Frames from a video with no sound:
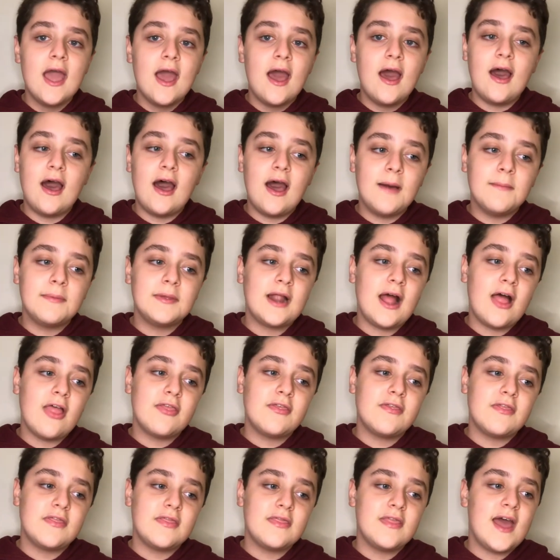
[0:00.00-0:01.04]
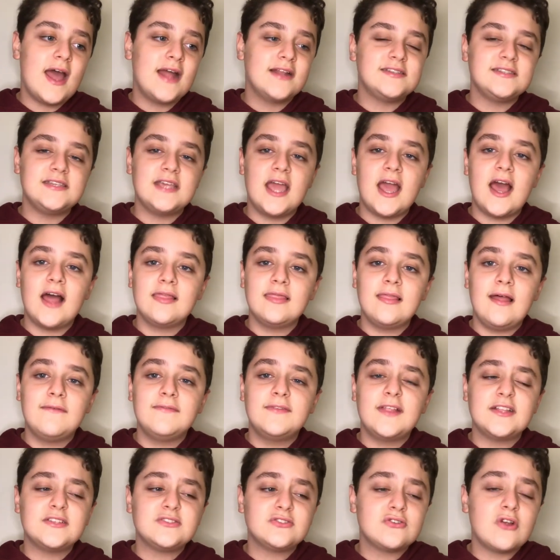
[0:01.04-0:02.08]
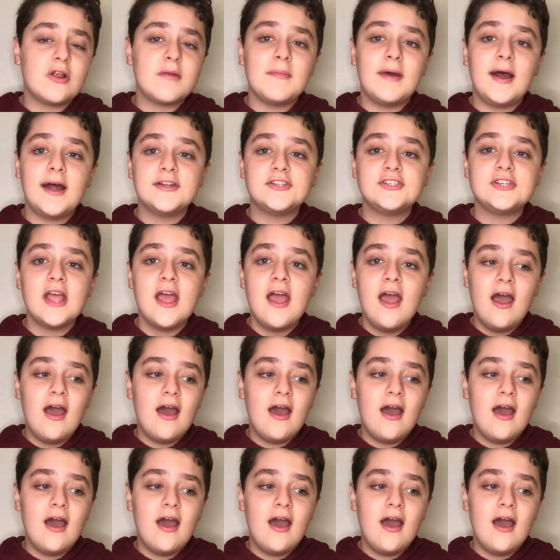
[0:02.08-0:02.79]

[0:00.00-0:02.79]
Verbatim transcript: Uh, but other than that, yeah, I loved it so much,